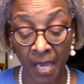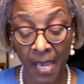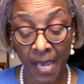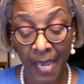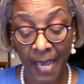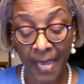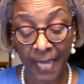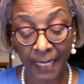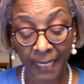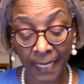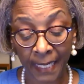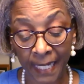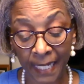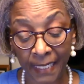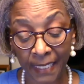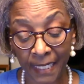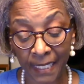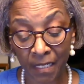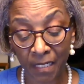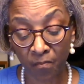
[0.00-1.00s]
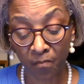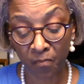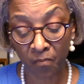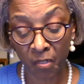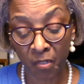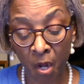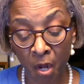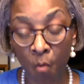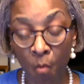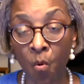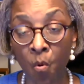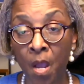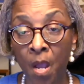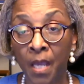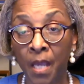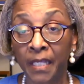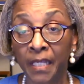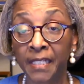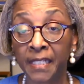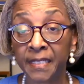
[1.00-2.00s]
and let them know.
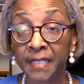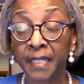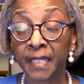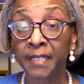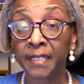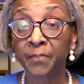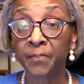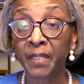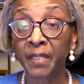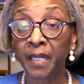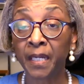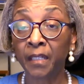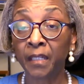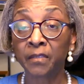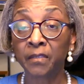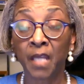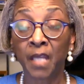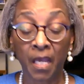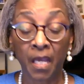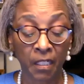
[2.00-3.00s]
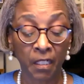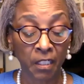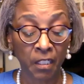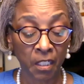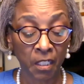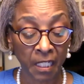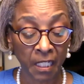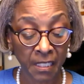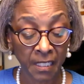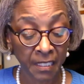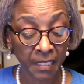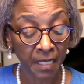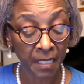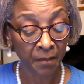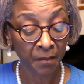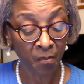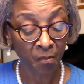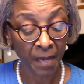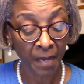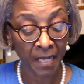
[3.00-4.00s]
He says, because look, he's telling them
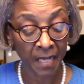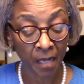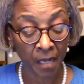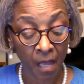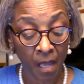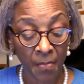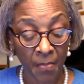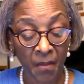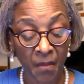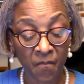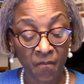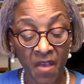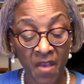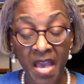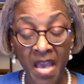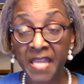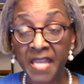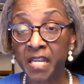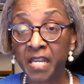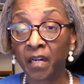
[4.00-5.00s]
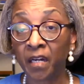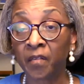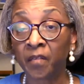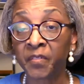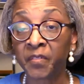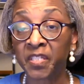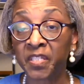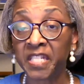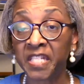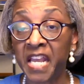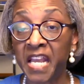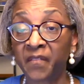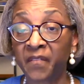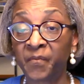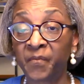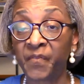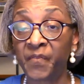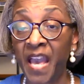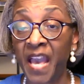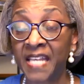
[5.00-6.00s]
about the value of
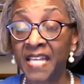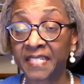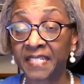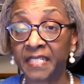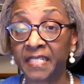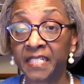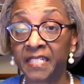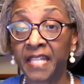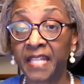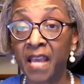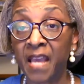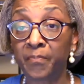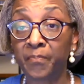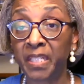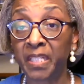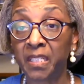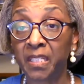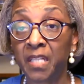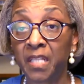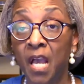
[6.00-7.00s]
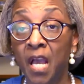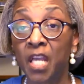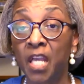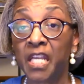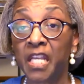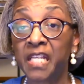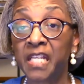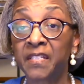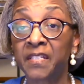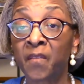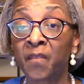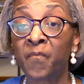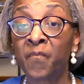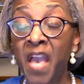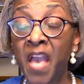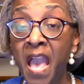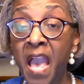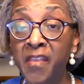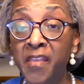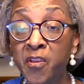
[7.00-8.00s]
steadfastness. That means it's a
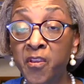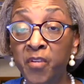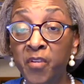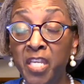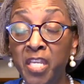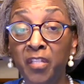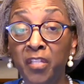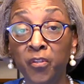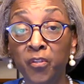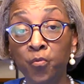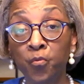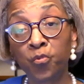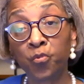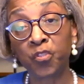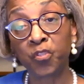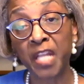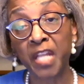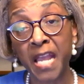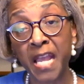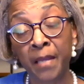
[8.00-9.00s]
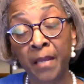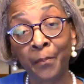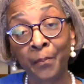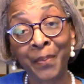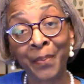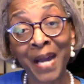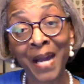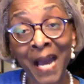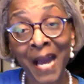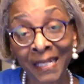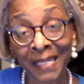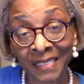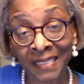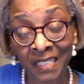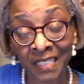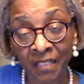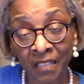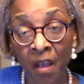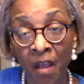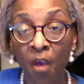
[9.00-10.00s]
value in you staying
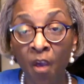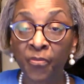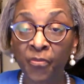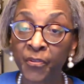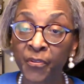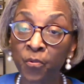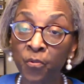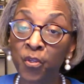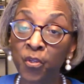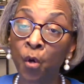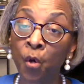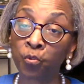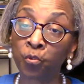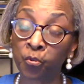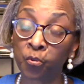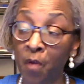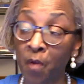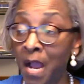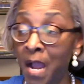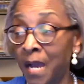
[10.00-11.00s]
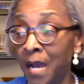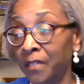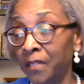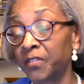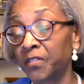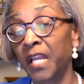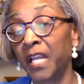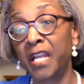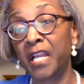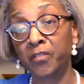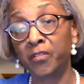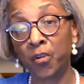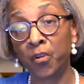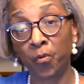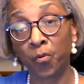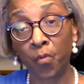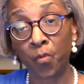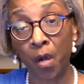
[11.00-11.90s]
positive through your trials and your